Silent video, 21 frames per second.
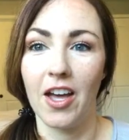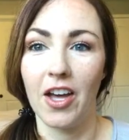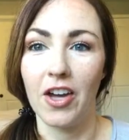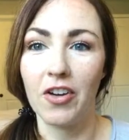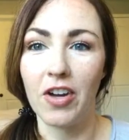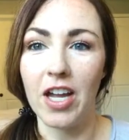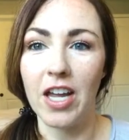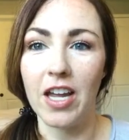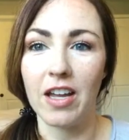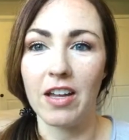
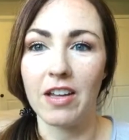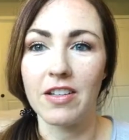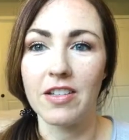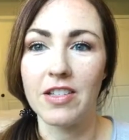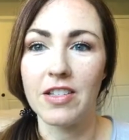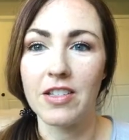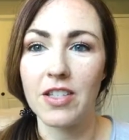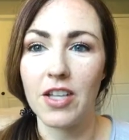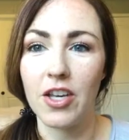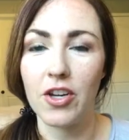Okay,
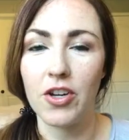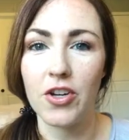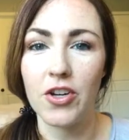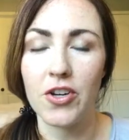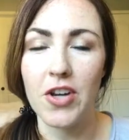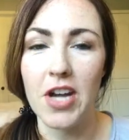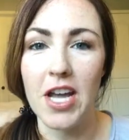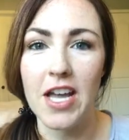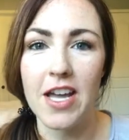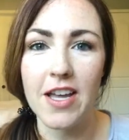so
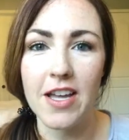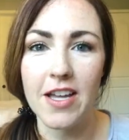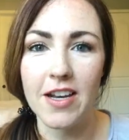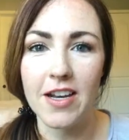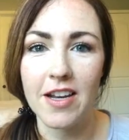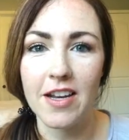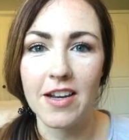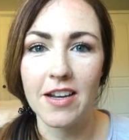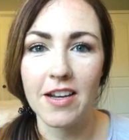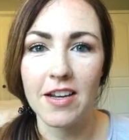at
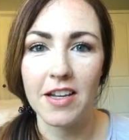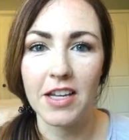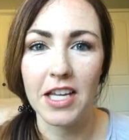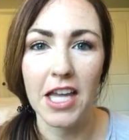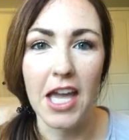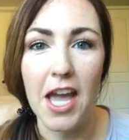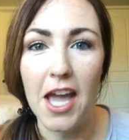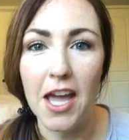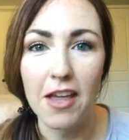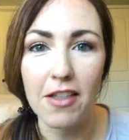
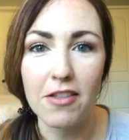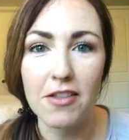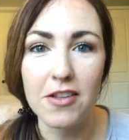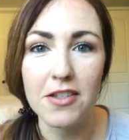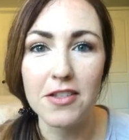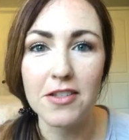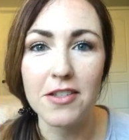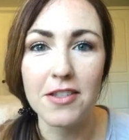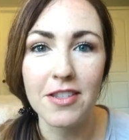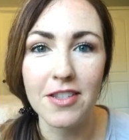
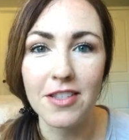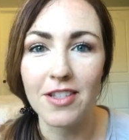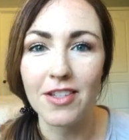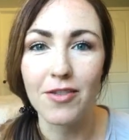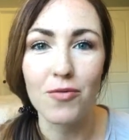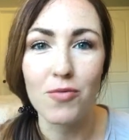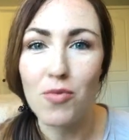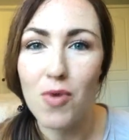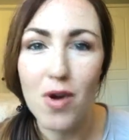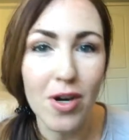Caitlin's
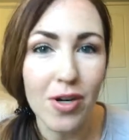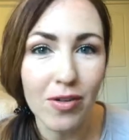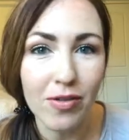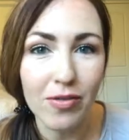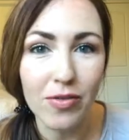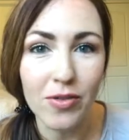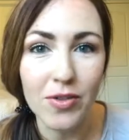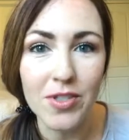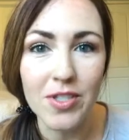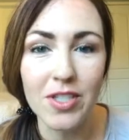
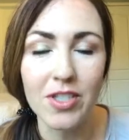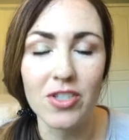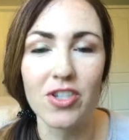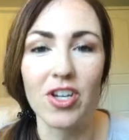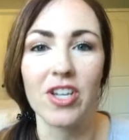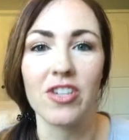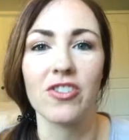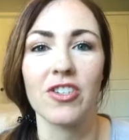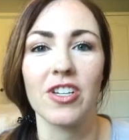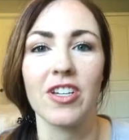wonderful
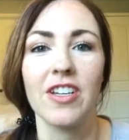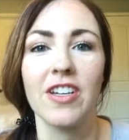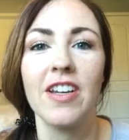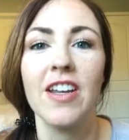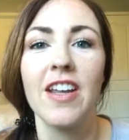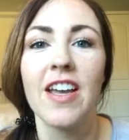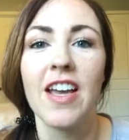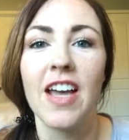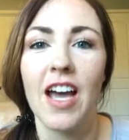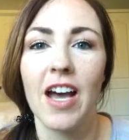suggestion,
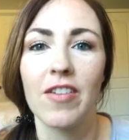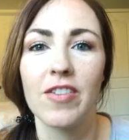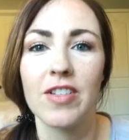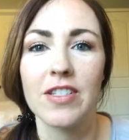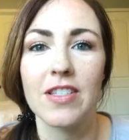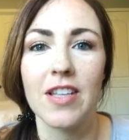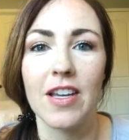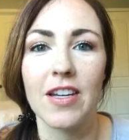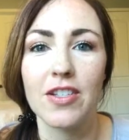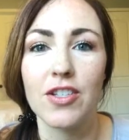I've
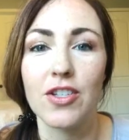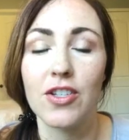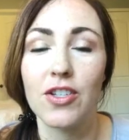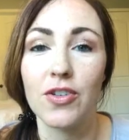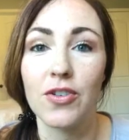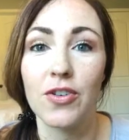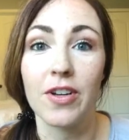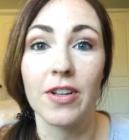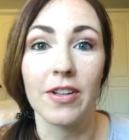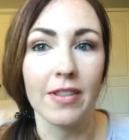decided to
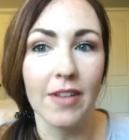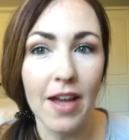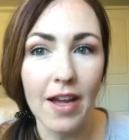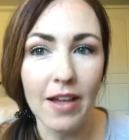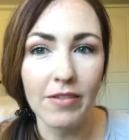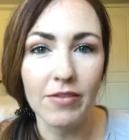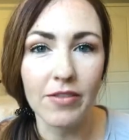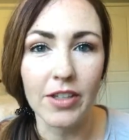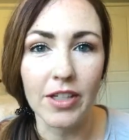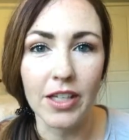do a
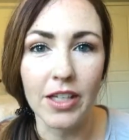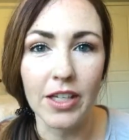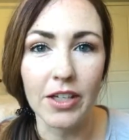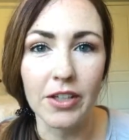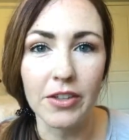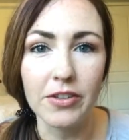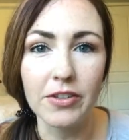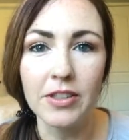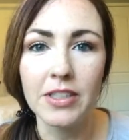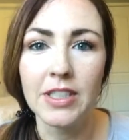live
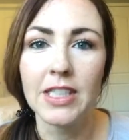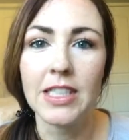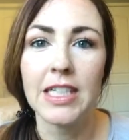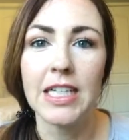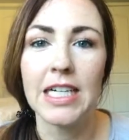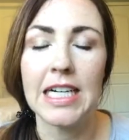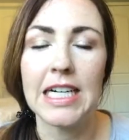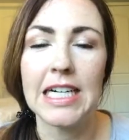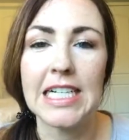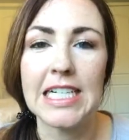video
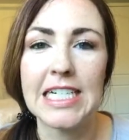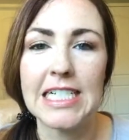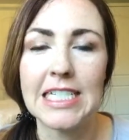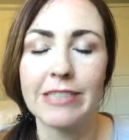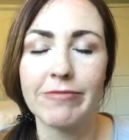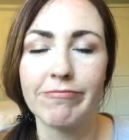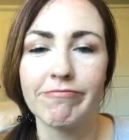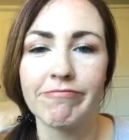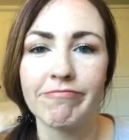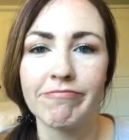
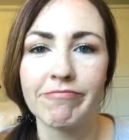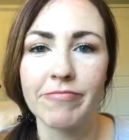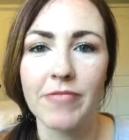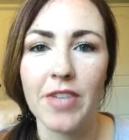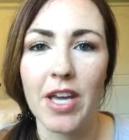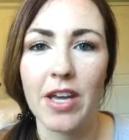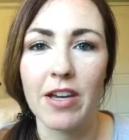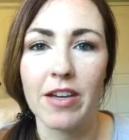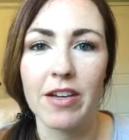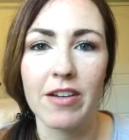
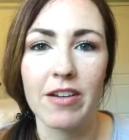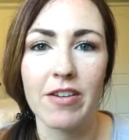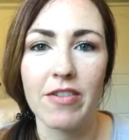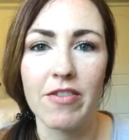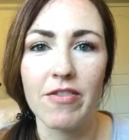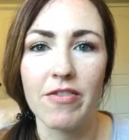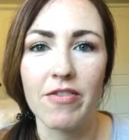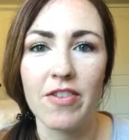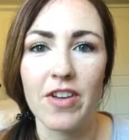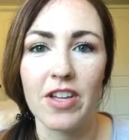
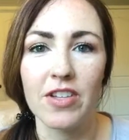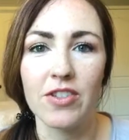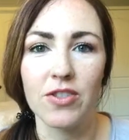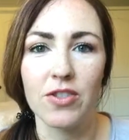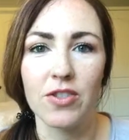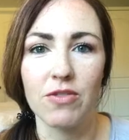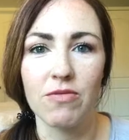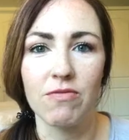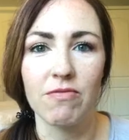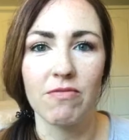of
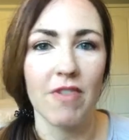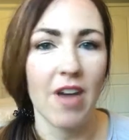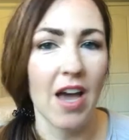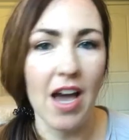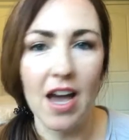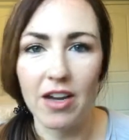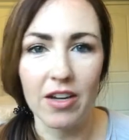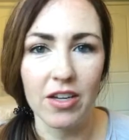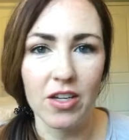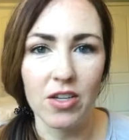
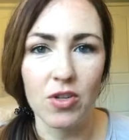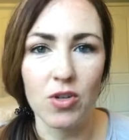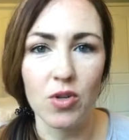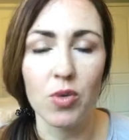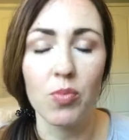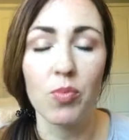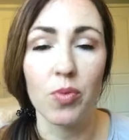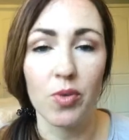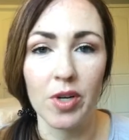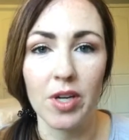how
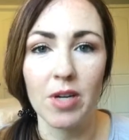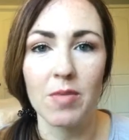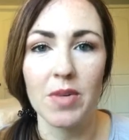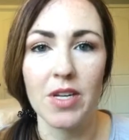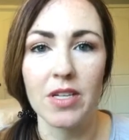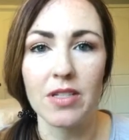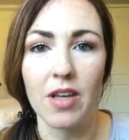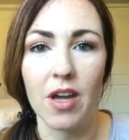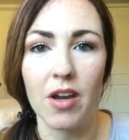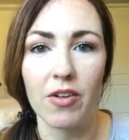you
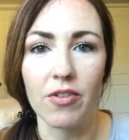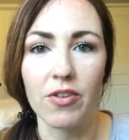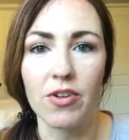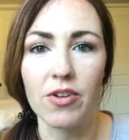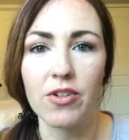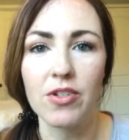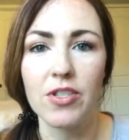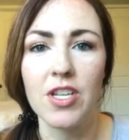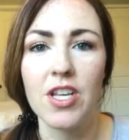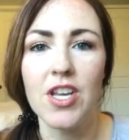premix
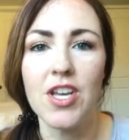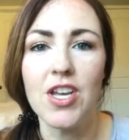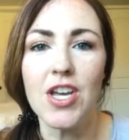colors.